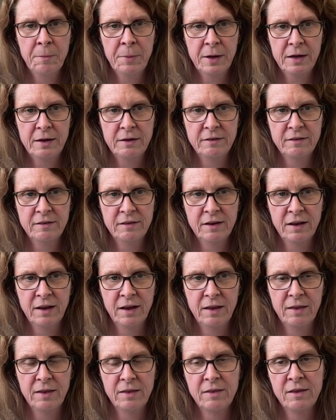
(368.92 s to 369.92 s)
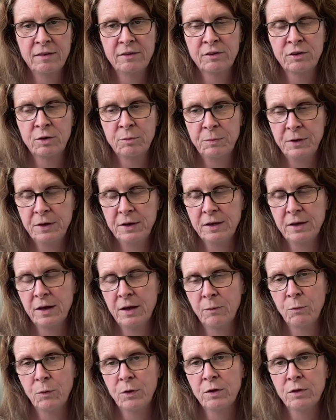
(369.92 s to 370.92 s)
But uh, this could be
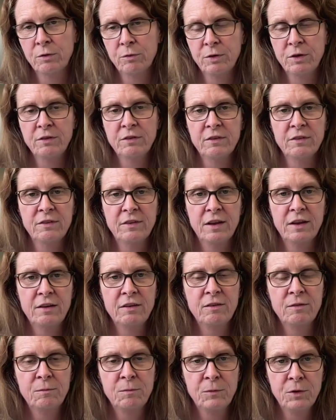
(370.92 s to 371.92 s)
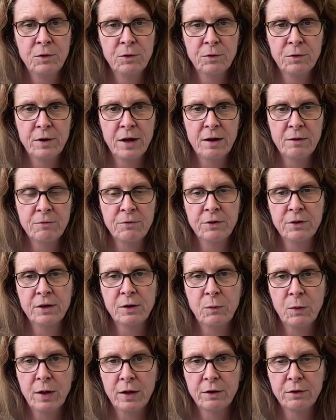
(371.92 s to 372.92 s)
uh, one of the reasons that you're not
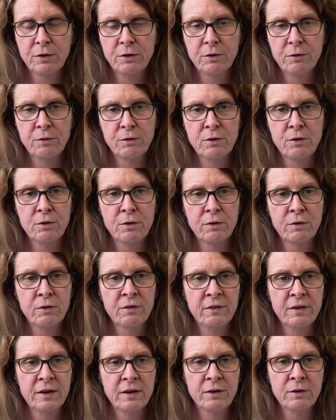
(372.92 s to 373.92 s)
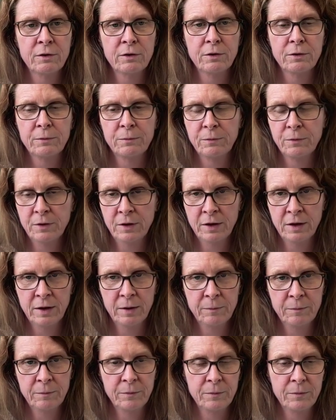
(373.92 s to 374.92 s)
feeling well or you're, you're sick or,
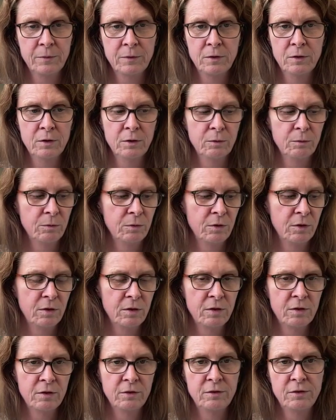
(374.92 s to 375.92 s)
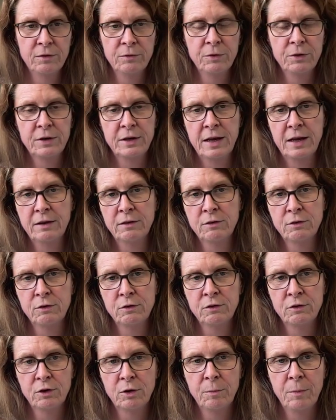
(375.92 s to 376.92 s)
um, you know, the different
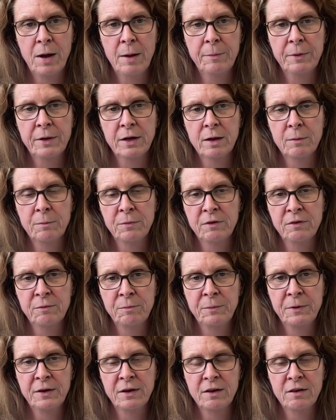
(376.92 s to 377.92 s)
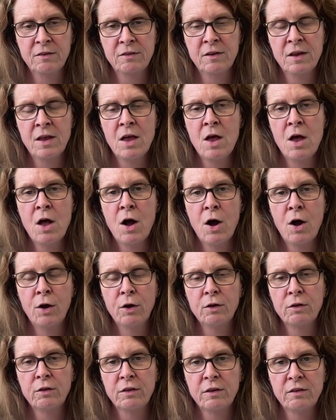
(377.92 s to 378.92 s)
cancers start popping up is because
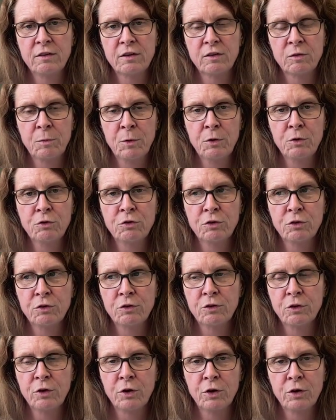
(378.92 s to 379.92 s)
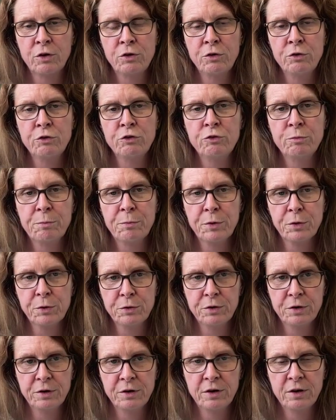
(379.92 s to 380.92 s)
all of these exposures are a huge
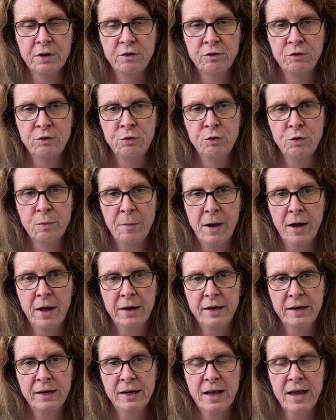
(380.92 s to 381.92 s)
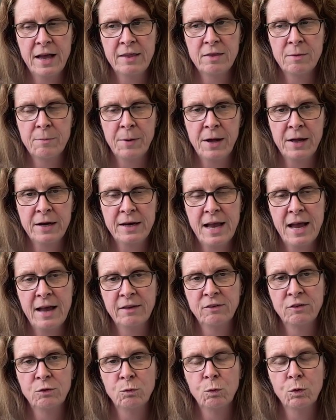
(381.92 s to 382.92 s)
burden to the body and the body
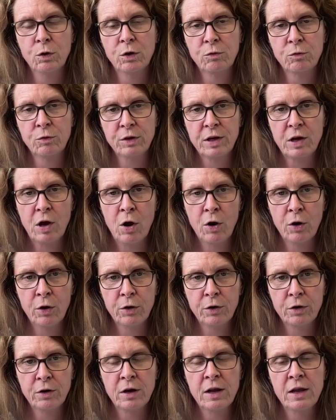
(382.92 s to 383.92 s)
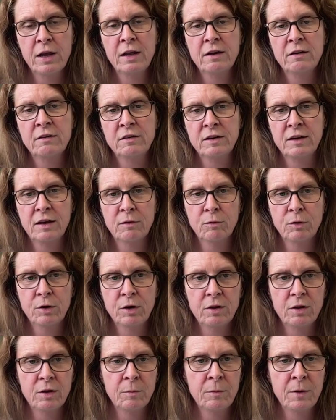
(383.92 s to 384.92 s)
has to work really hard to get rid
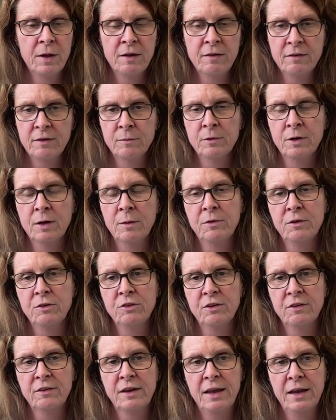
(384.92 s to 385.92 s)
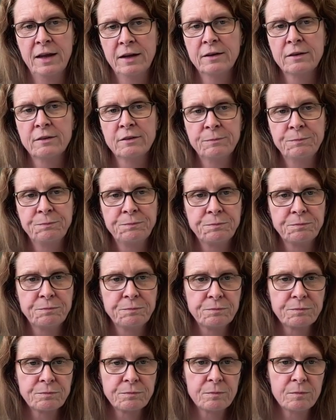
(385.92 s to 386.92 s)
of them and sometimes it just can't
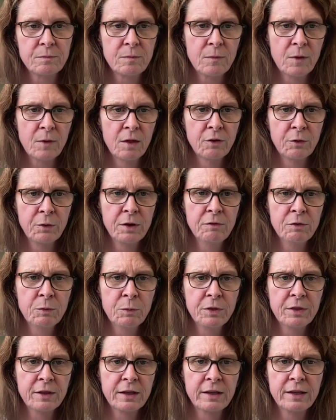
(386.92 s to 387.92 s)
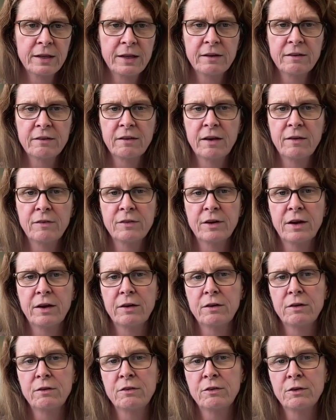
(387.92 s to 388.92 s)
so even with the cleanest
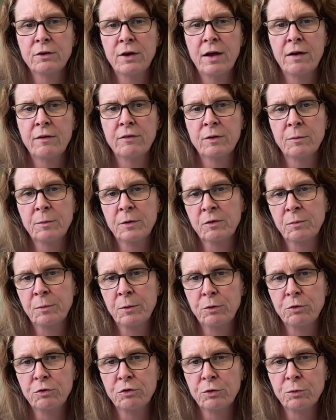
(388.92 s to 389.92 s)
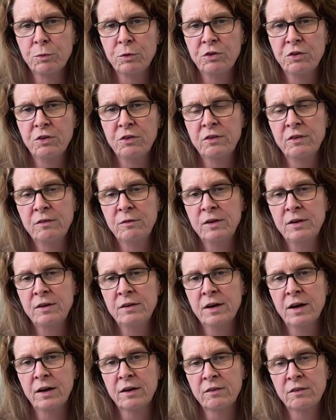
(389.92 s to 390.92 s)
lifestyle, you still have some exposure, which is
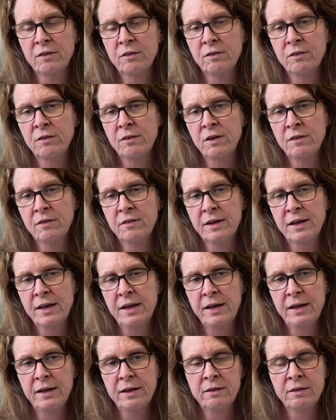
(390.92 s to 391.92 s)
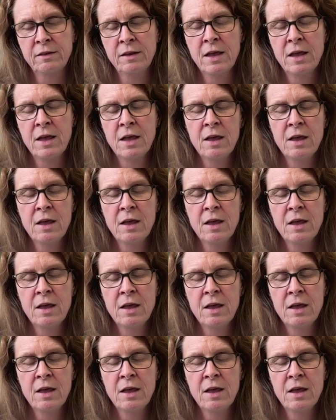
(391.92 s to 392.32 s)
detox is, is the key. And